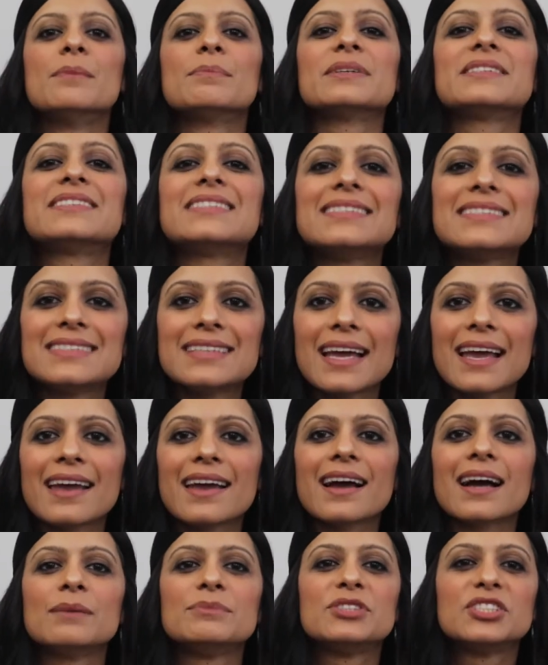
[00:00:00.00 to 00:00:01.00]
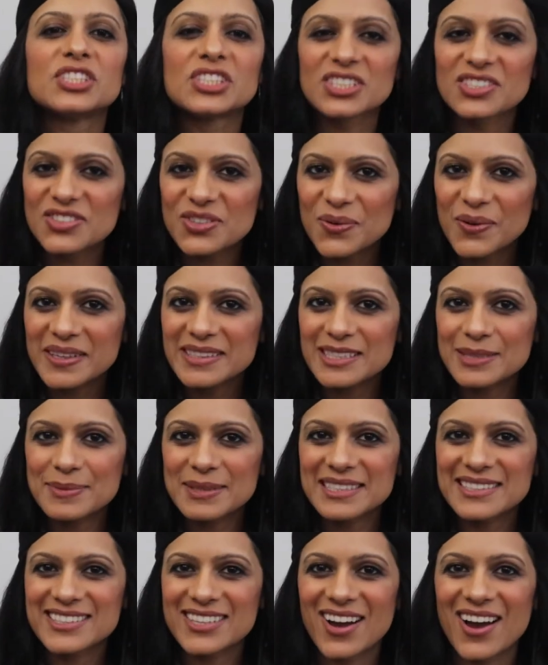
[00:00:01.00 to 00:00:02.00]
but today I'm just going to
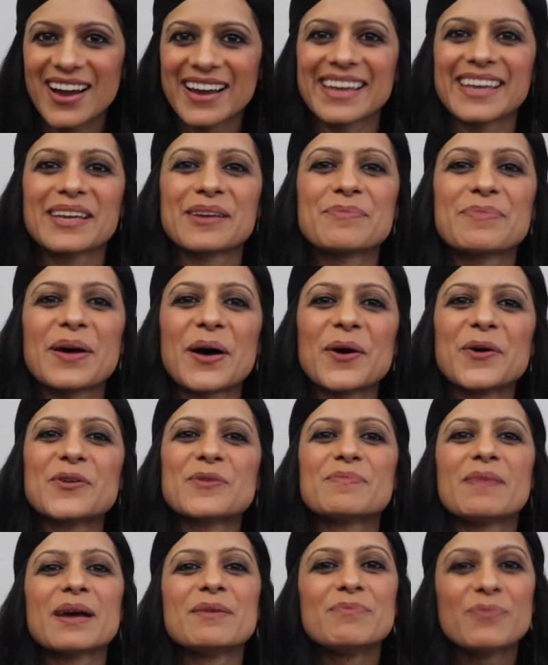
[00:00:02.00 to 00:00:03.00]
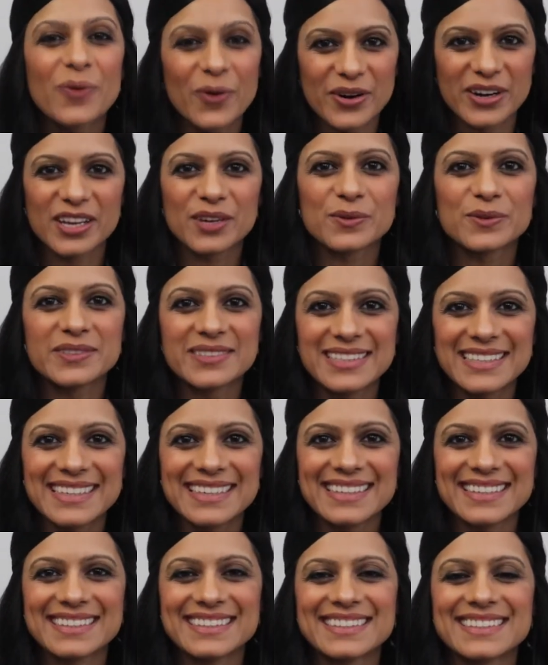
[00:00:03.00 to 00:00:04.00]
be talking about my morning
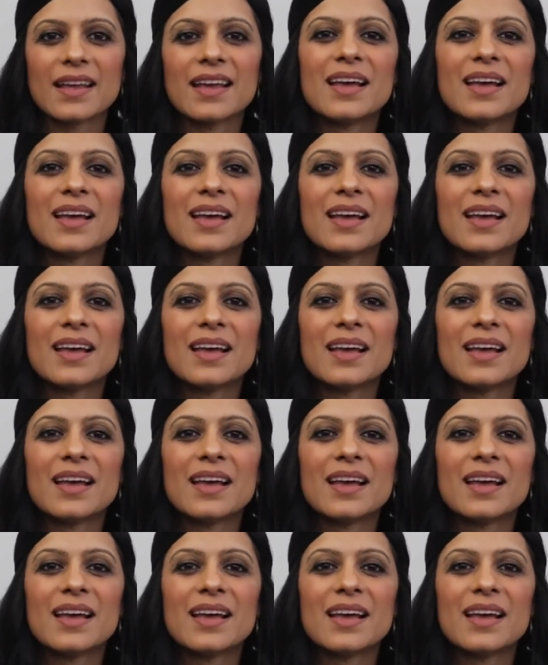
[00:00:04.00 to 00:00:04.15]
routine.